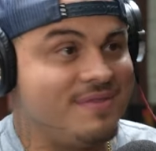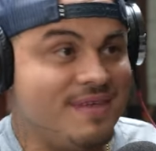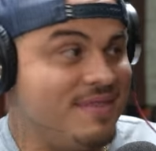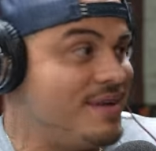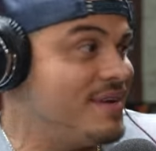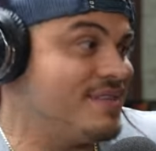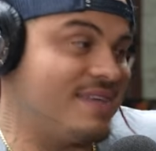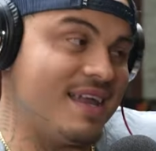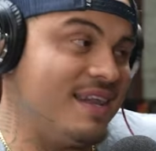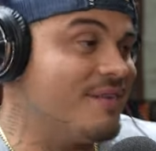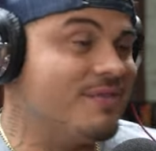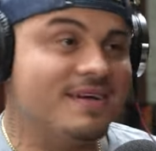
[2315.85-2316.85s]
in the hoods, I
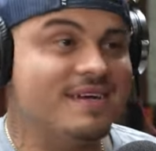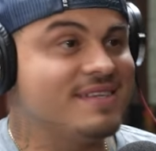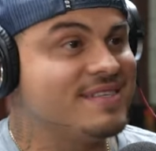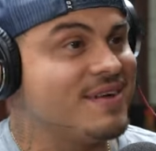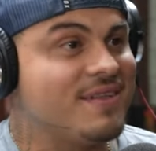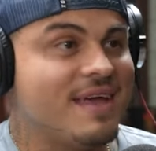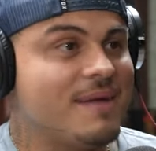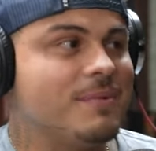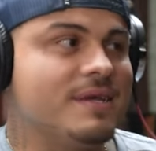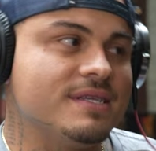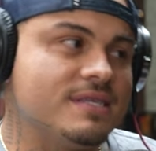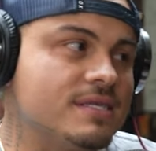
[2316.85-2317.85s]
love the hoods, all that,
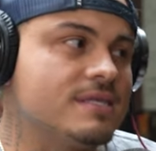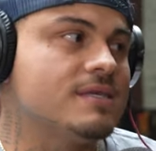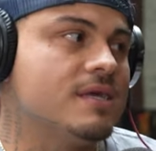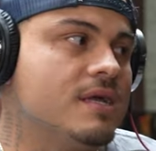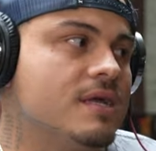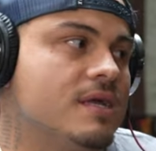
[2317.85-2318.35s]
but it's just